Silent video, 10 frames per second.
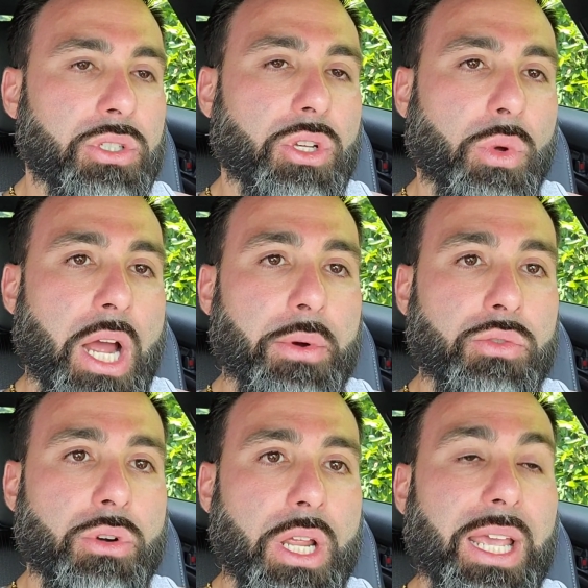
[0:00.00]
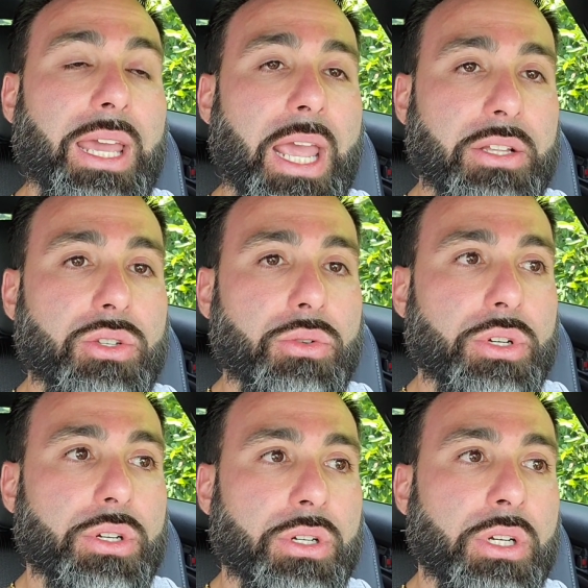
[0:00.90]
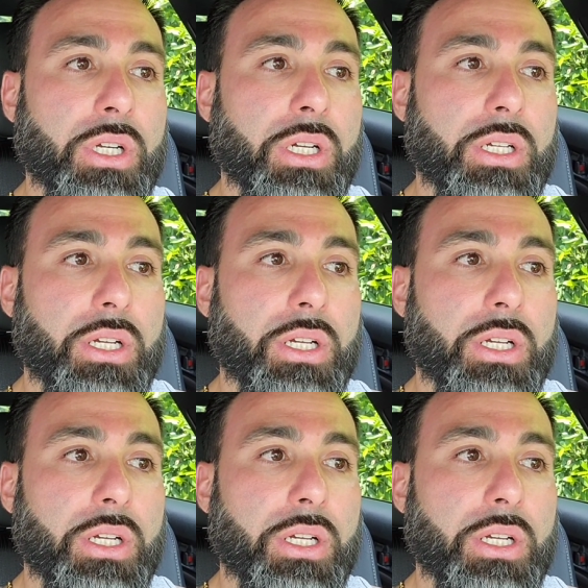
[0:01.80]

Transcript: So when I was running Ktuner